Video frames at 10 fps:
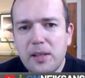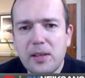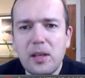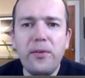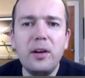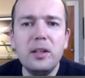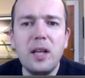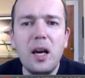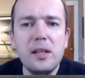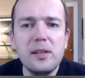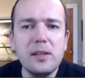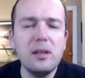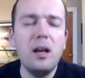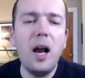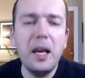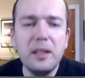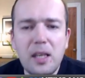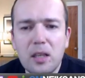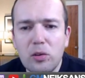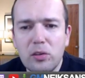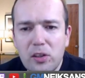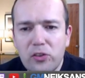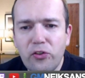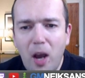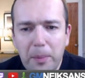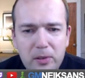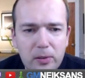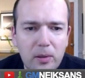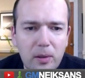is a very nice idea to disrupt